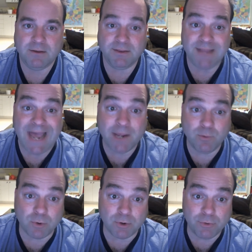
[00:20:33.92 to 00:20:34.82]
dad
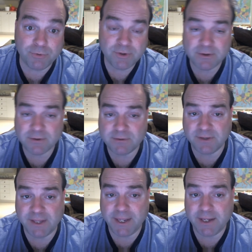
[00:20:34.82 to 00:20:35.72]
world
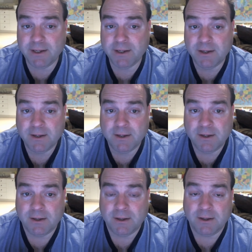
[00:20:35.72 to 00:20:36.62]
today.
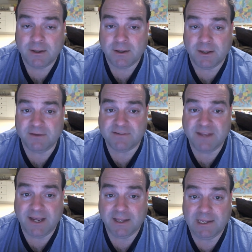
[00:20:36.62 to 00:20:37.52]
Is that